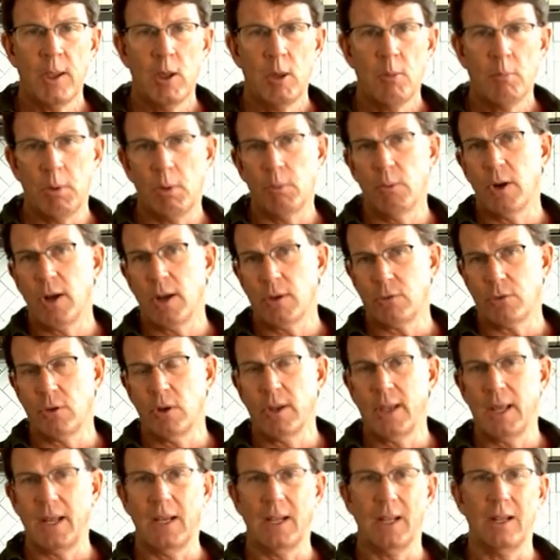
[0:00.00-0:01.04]
But we're also
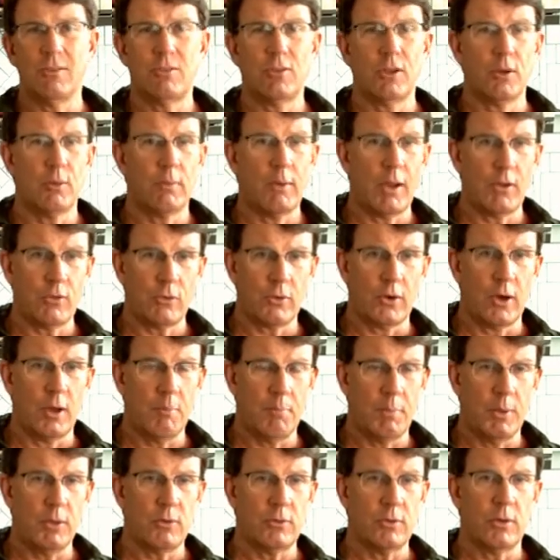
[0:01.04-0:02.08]
getting into the
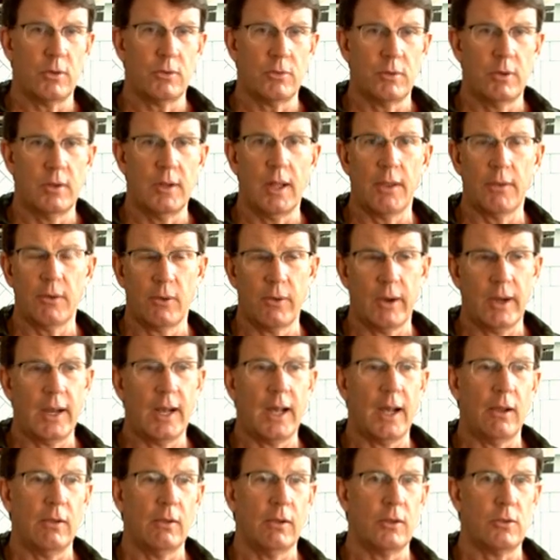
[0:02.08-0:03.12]
restaurant business, another great
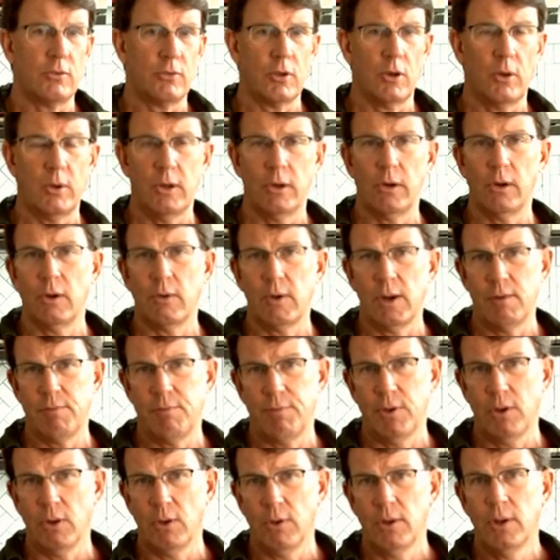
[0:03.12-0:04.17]
outlet. So here in
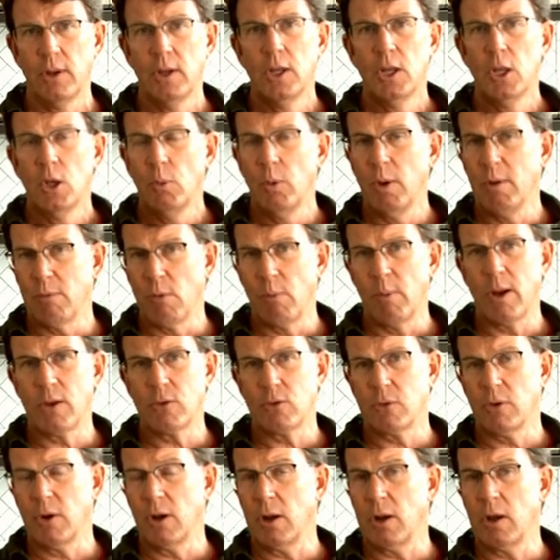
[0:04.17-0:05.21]
Greenfield, we have a
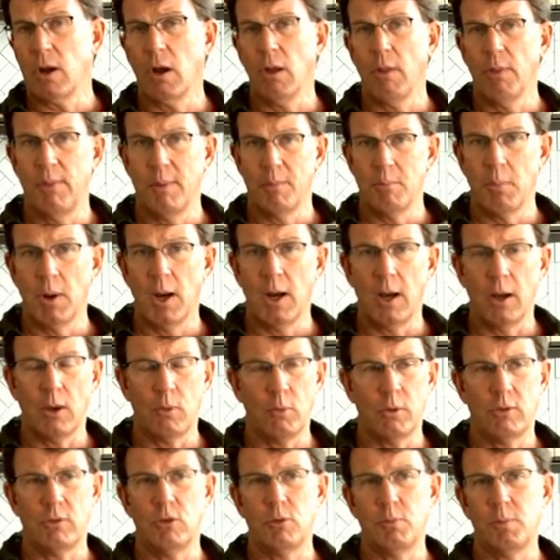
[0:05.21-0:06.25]
restaurant called The Mug,
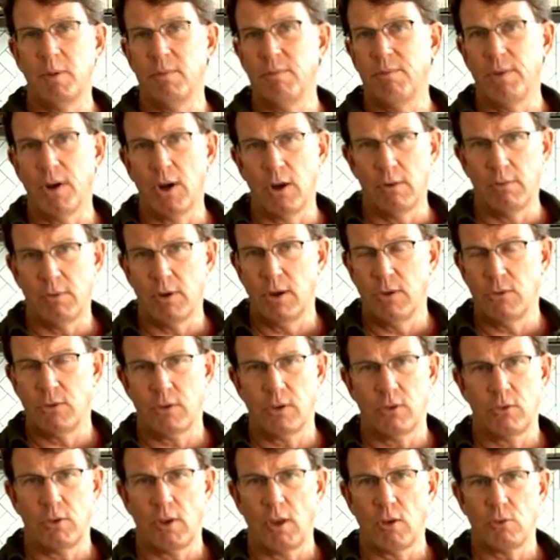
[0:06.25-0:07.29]
which has been very, very
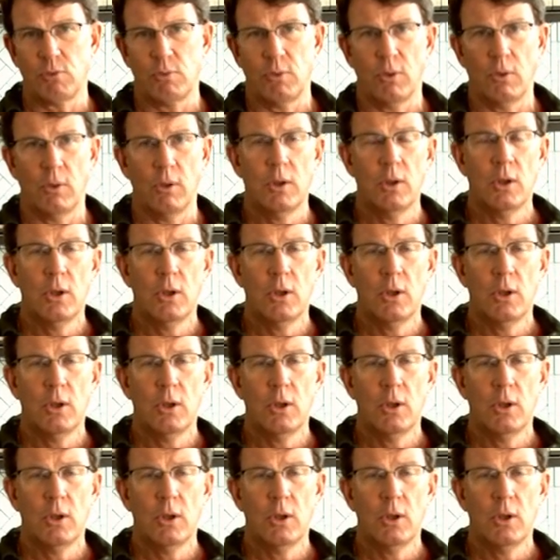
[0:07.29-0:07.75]
successful.